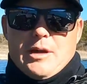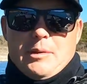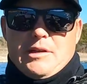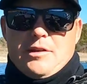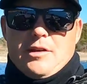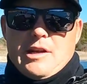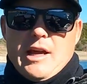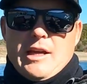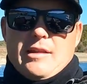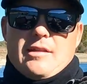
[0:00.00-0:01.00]
like we do
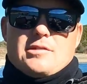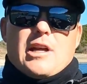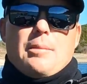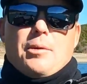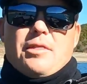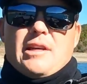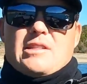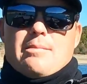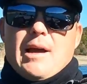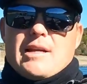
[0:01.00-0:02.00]
today, there's a couple
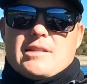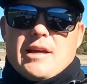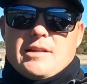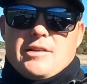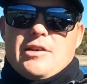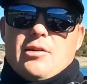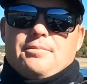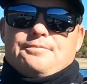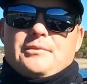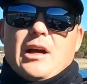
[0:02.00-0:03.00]
things that bass like to do.
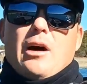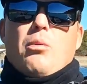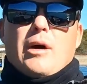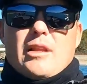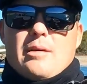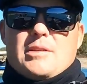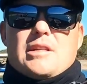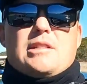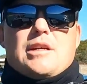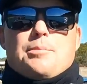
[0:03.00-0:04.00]
One of them is
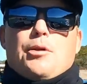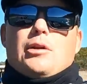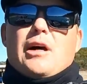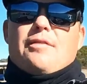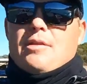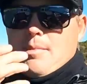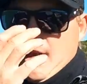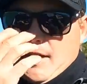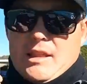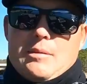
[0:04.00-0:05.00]
they tend to pull off the
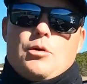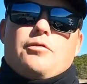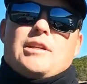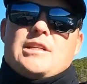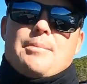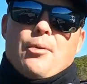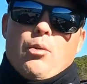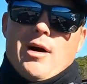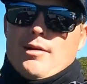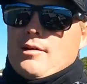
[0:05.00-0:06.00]
bank and they move to deeper
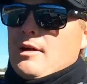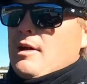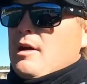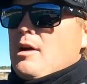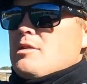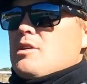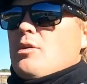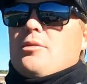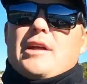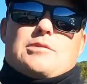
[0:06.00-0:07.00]
water.
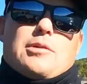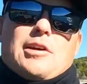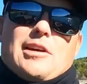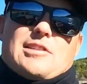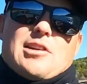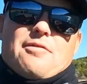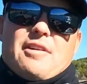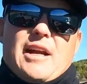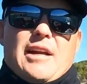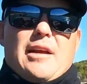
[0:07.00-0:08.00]
So that's when you're going to start
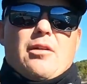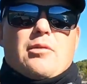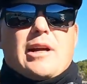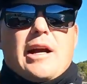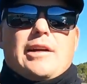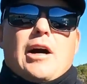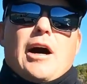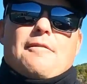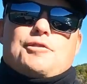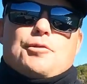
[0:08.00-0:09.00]
finding, kind of
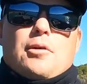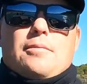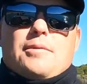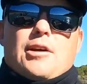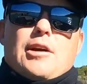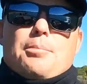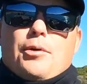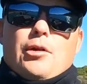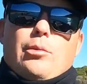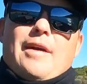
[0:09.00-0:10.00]
offshore. They're going to
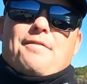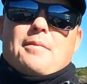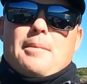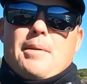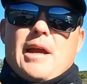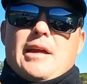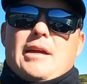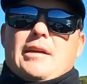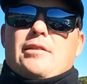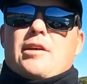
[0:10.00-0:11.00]
pull away from the bank
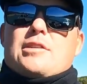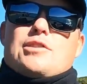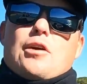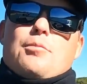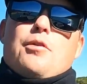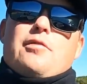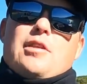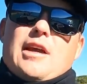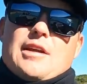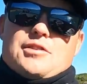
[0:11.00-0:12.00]
and they're going to start moving
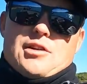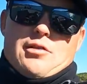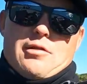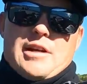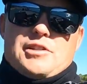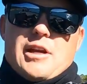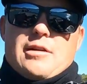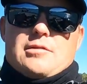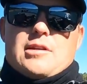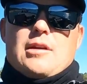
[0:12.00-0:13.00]
to the edges of creek
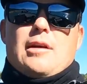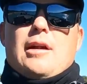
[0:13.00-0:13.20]
channels,